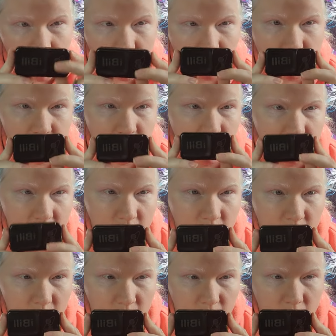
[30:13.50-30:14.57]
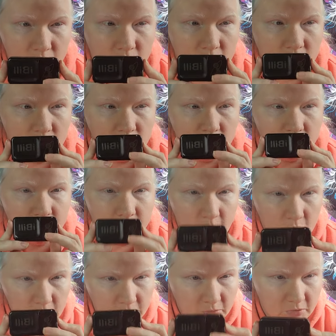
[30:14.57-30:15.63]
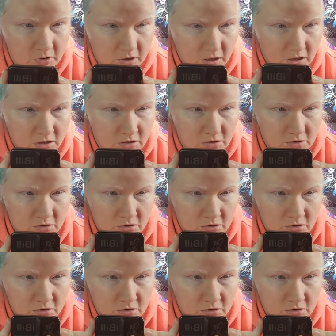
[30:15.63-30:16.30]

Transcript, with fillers: are available for free